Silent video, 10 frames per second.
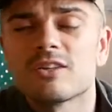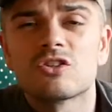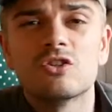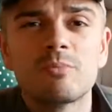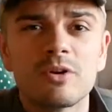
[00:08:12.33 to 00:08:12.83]

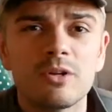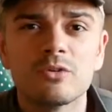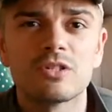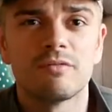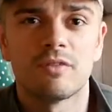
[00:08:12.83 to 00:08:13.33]
super
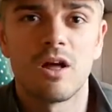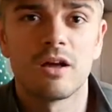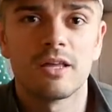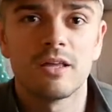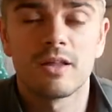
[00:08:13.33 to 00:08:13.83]
used to
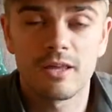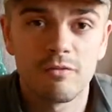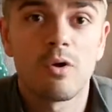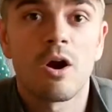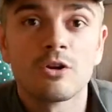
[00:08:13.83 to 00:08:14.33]
vlogging, like
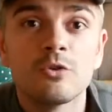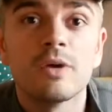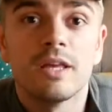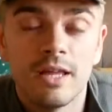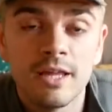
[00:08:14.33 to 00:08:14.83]
if you are
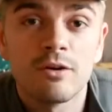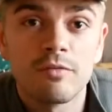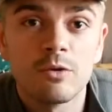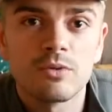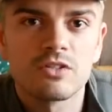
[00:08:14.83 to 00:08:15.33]
doing an
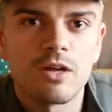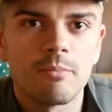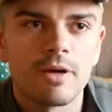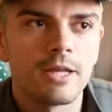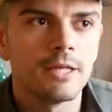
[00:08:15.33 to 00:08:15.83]
interview with
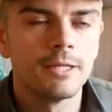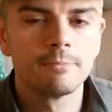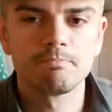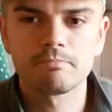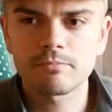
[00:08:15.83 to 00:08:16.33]
somebody,
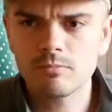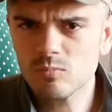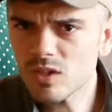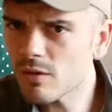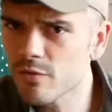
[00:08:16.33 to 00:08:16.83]

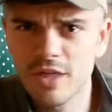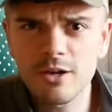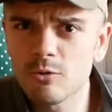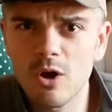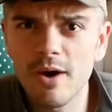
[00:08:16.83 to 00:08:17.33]
they
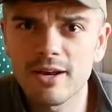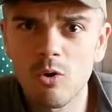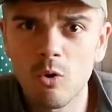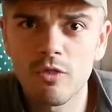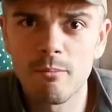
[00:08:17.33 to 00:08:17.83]
don't know how to
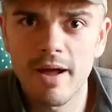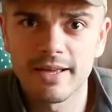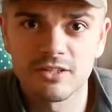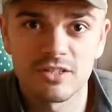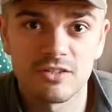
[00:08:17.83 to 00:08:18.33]
hold the
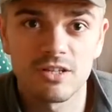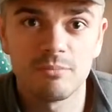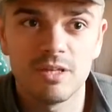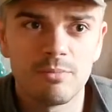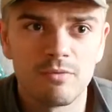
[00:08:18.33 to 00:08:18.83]
mics, and some
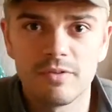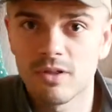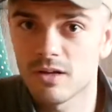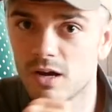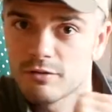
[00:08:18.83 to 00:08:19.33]
people feel
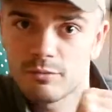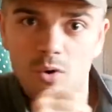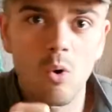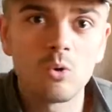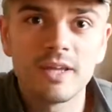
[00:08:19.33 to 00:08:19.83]
uncomfortable
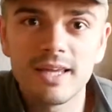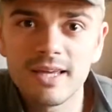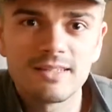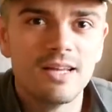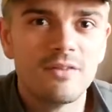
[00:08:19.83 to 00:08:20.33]
holding
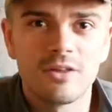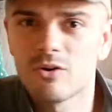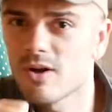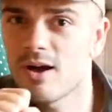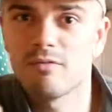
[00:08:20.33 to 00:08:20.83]
it. They
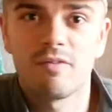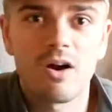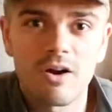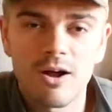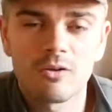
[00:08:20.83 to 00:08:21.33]
don't know how
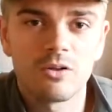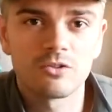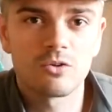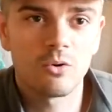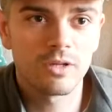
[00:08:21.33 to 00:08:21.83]
far or how
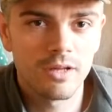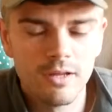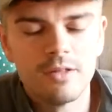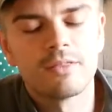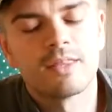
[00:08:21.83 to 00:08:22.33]
close to hold it.
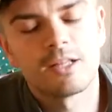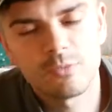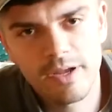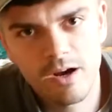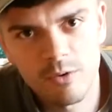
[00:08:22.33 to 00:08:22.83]
That's
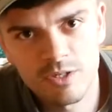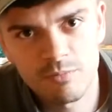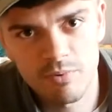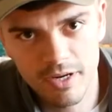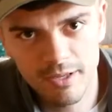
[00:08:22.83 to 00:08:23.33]
why I always
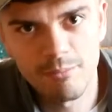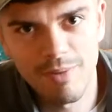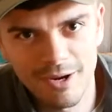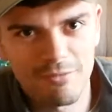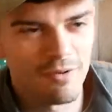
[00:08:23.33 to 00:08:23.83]
bring
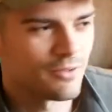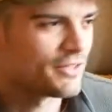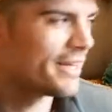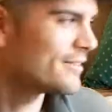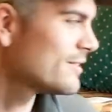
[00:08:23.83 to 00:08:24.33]
microphone
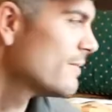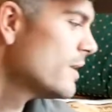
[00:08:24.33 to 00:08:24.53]
stands.